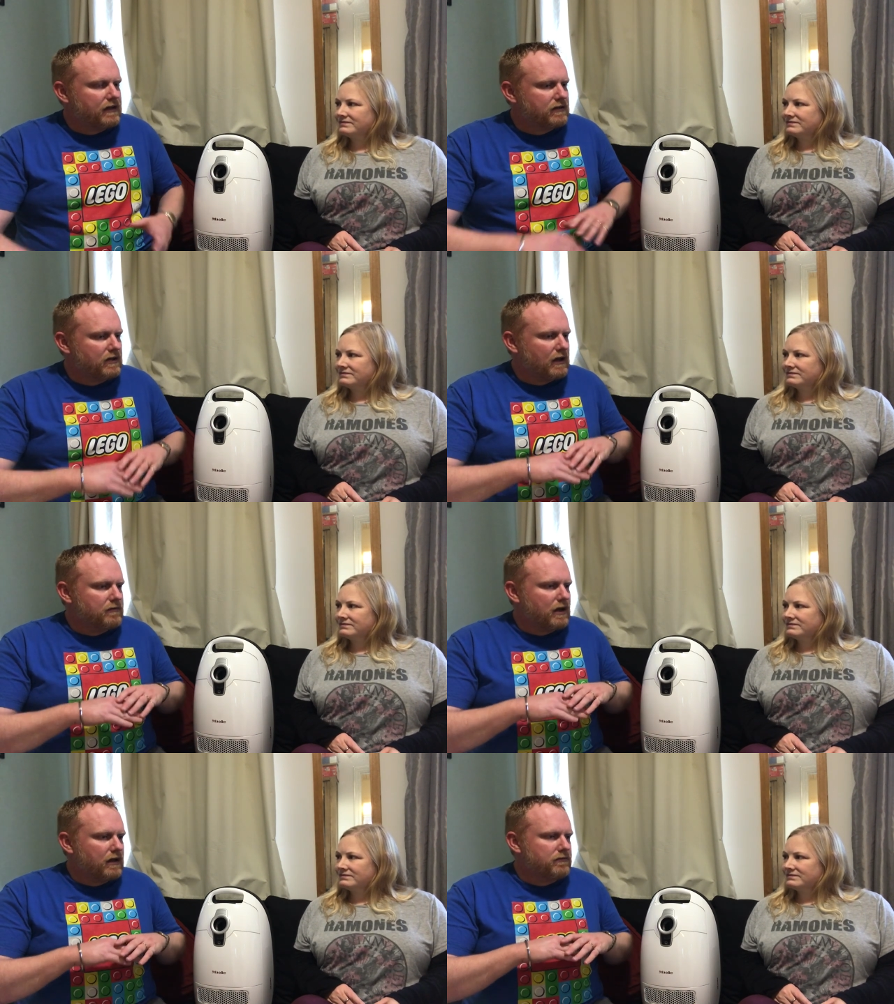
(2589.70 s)
Speaker 1: and,
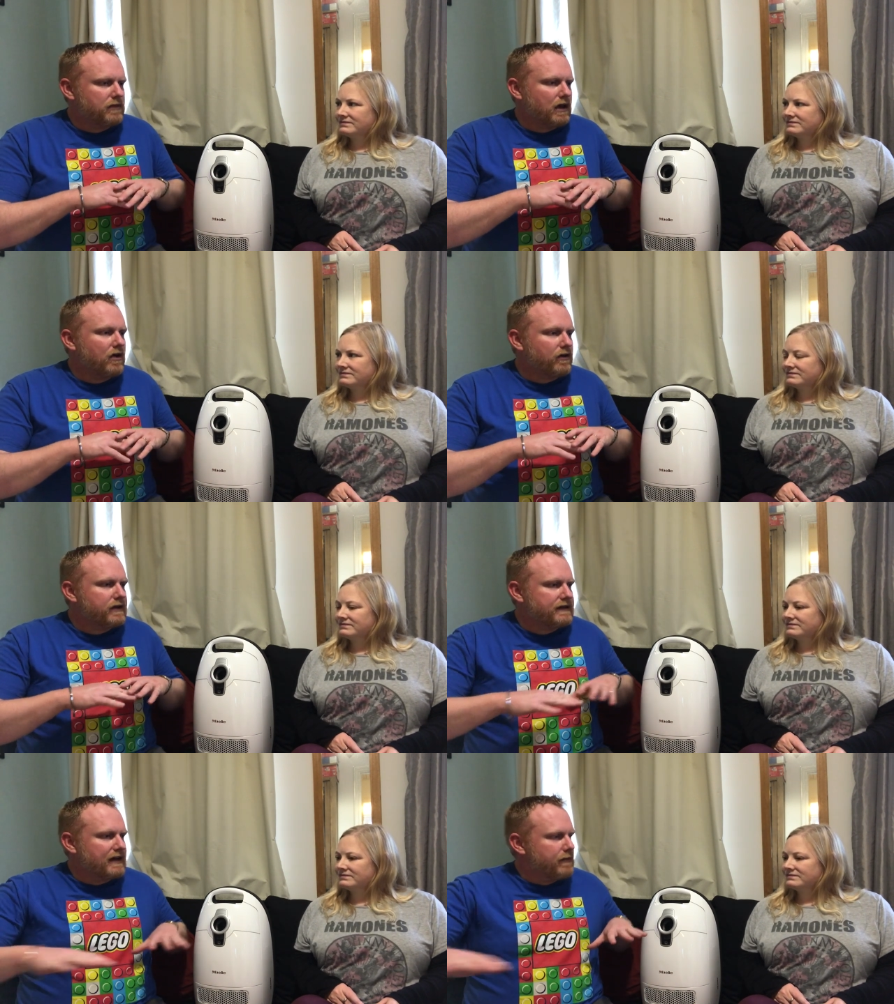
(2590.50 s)
and, and a lot
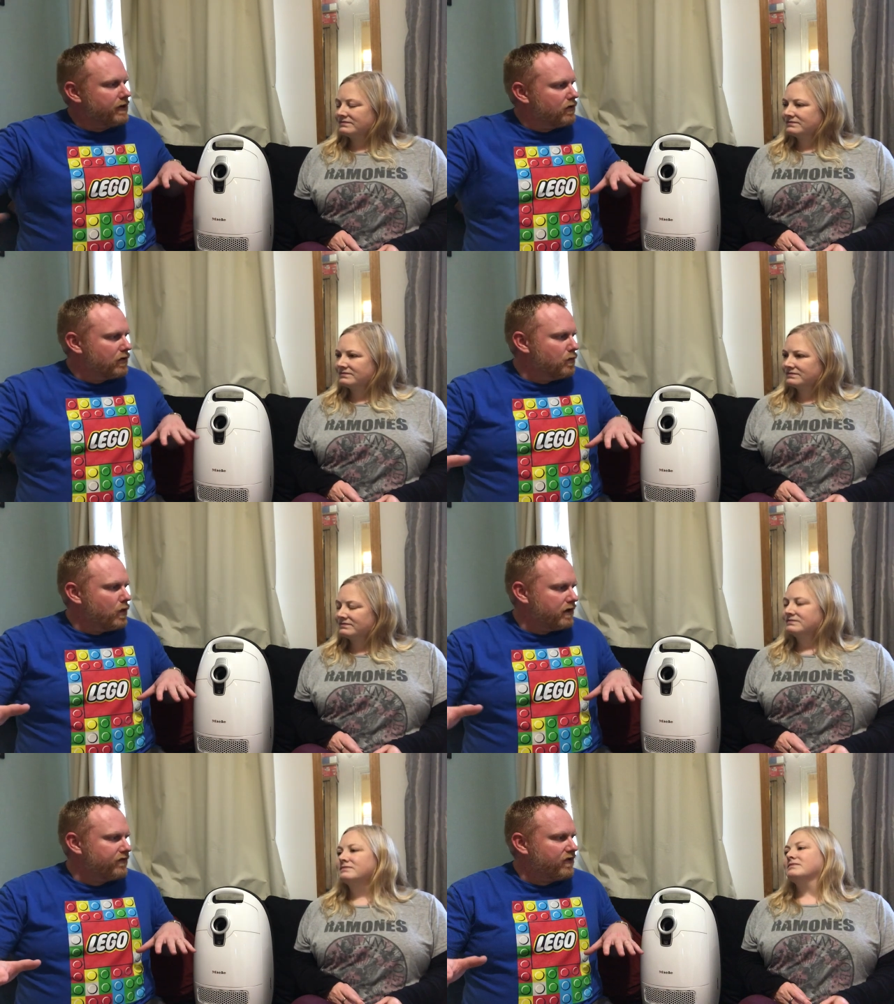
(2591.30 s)
of the time they're all on
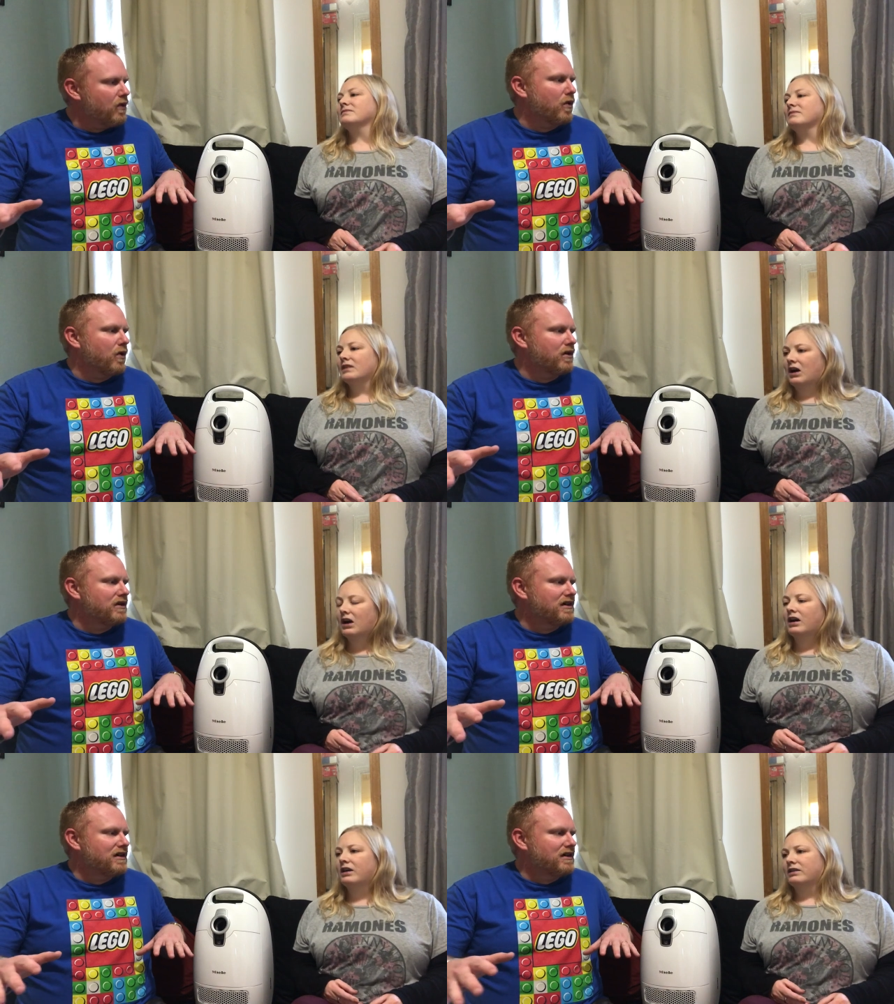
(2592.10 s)
one floor,
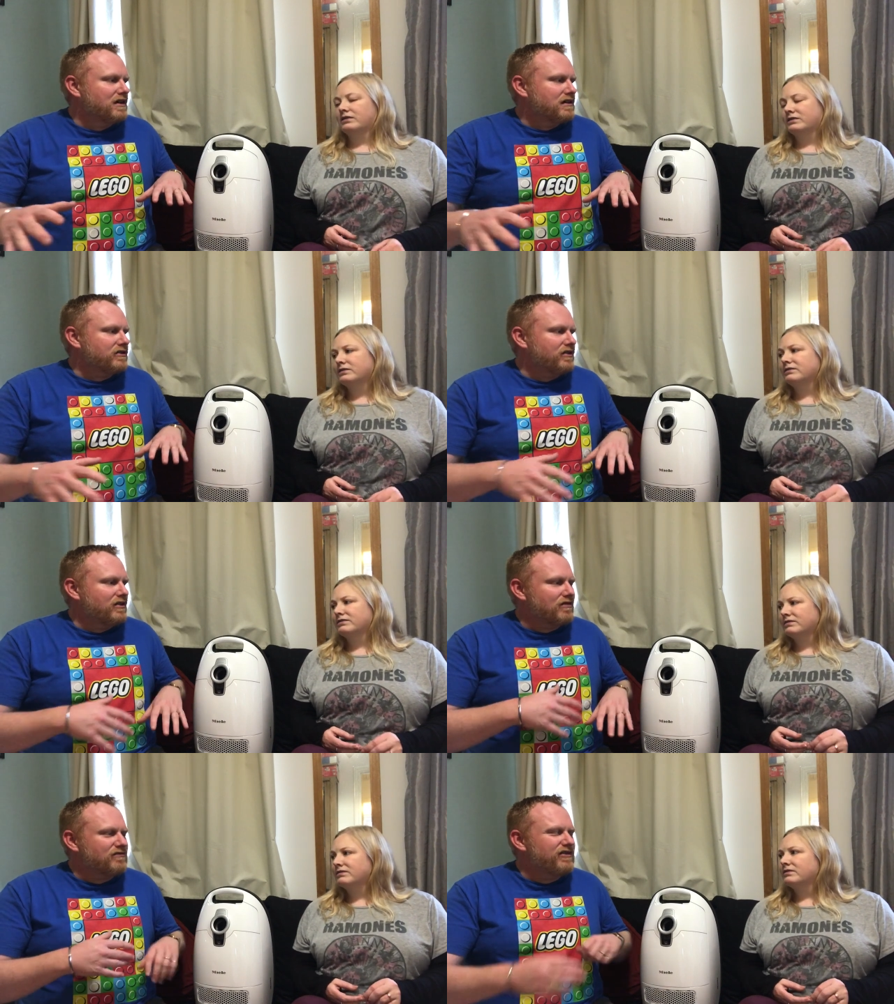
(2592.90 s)
uh, so you're
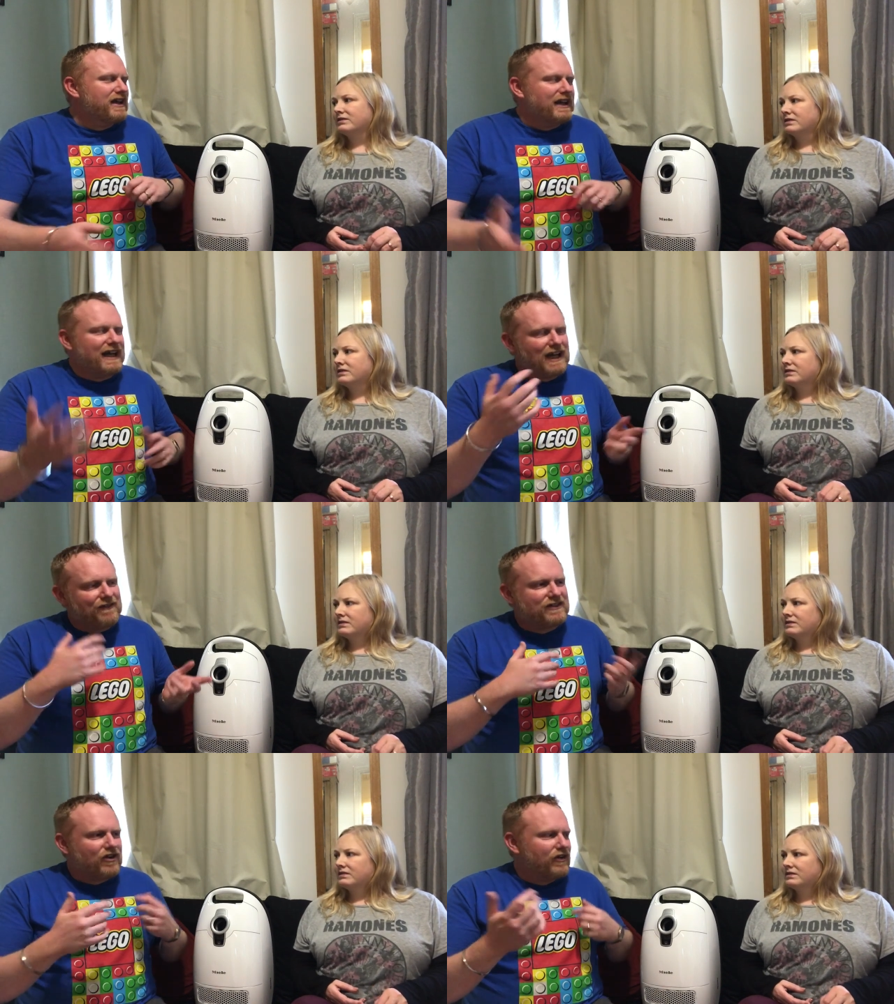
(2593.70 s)
not really
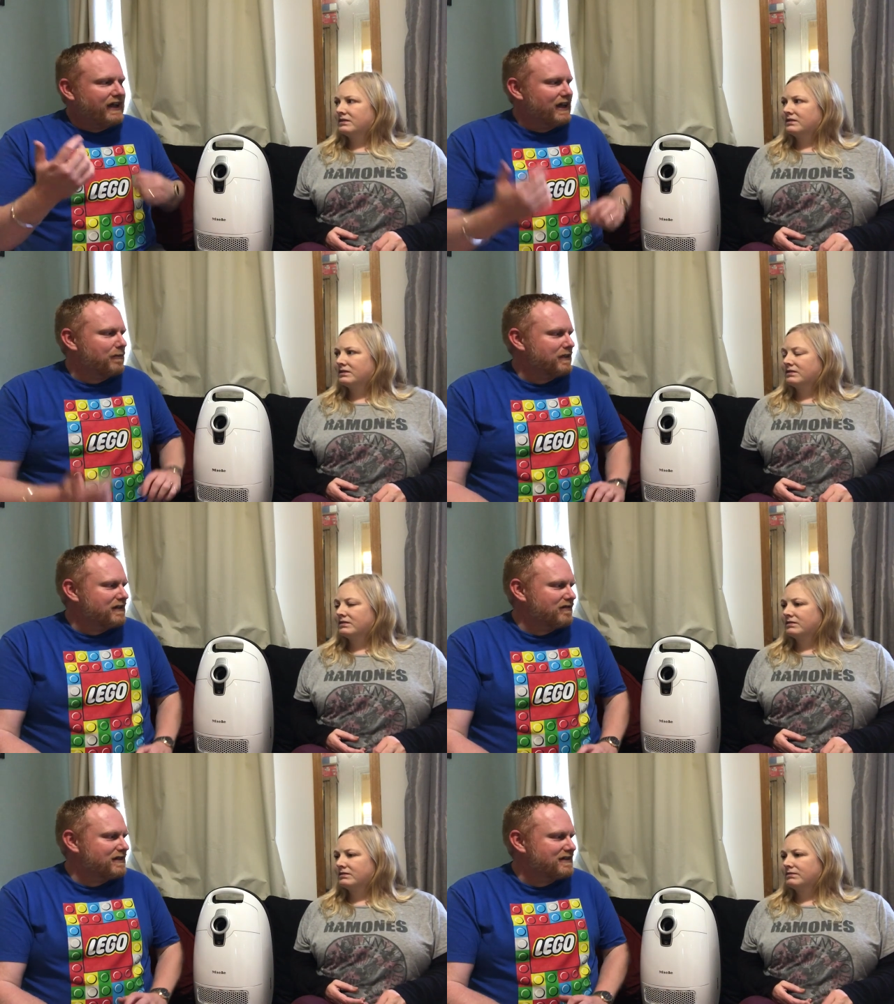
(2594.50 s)
having to hike it up and
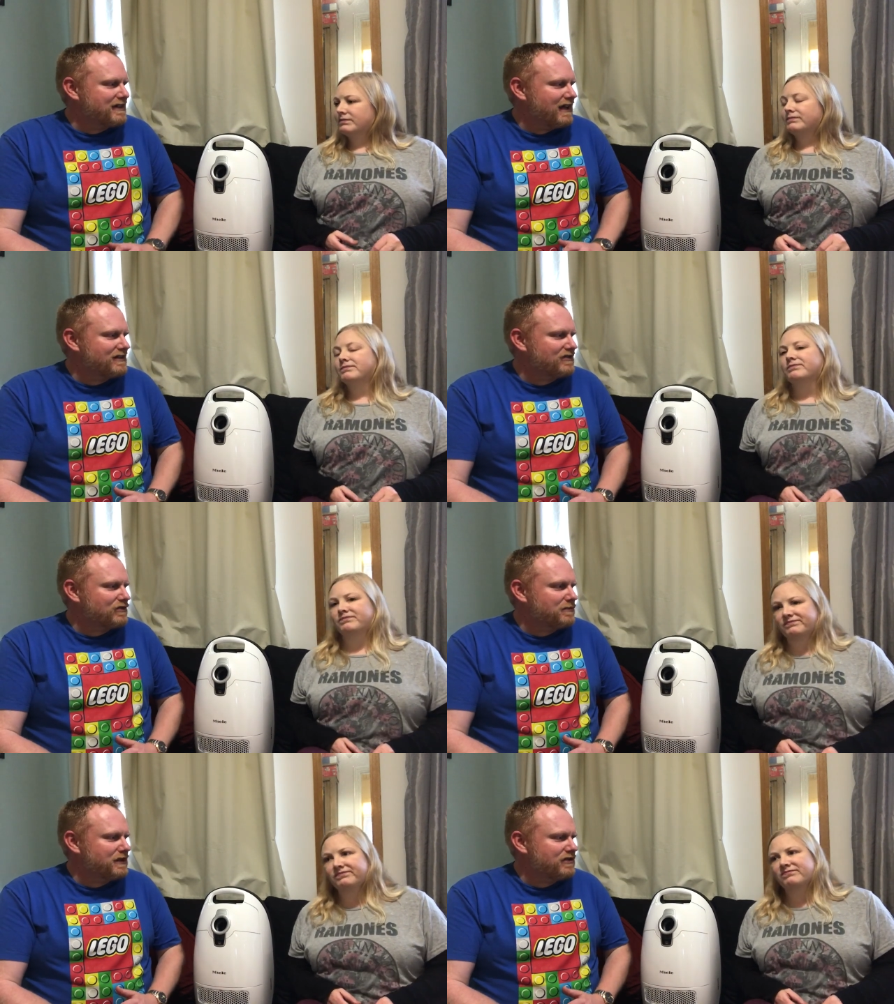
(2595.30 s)
down the stairs so
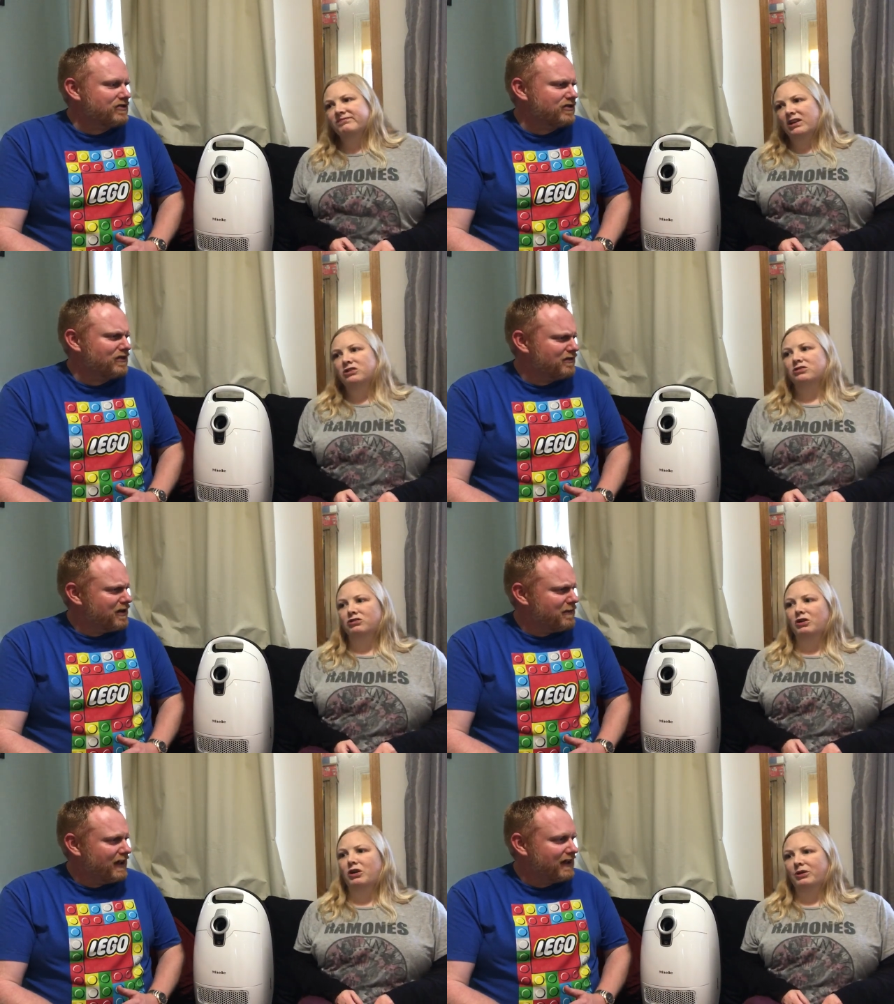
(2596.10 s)
much. Do you know
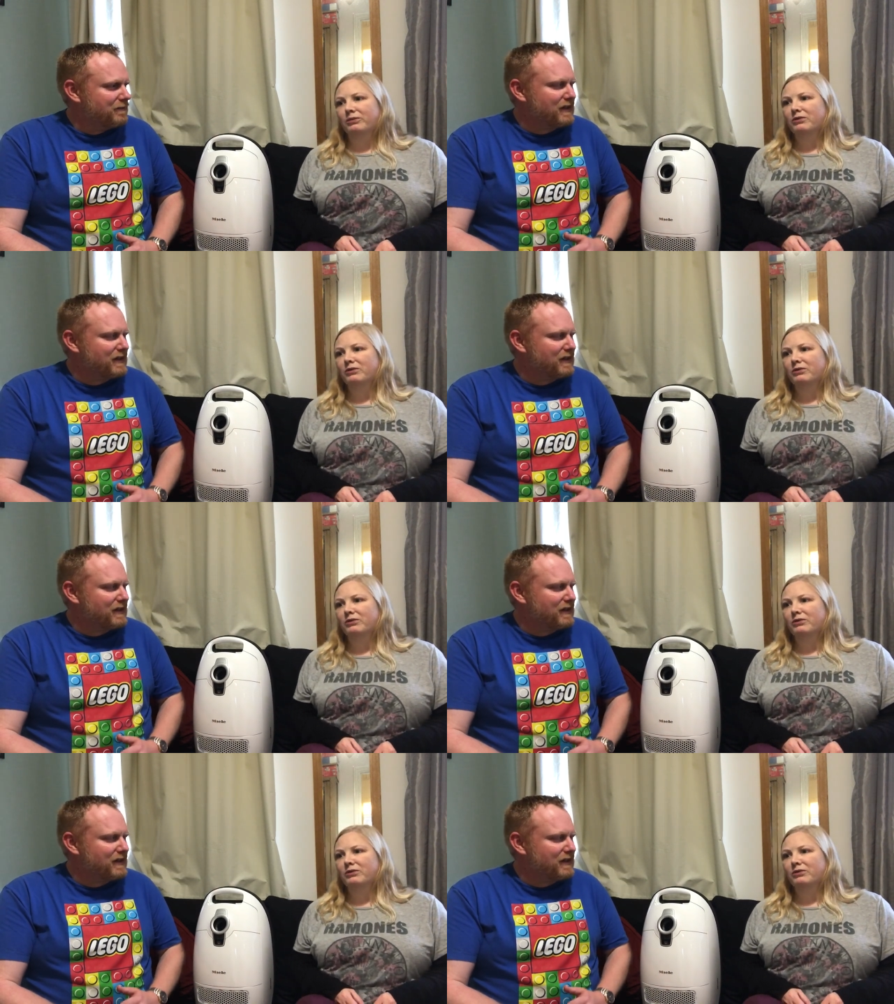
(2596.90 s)
what true. I mean?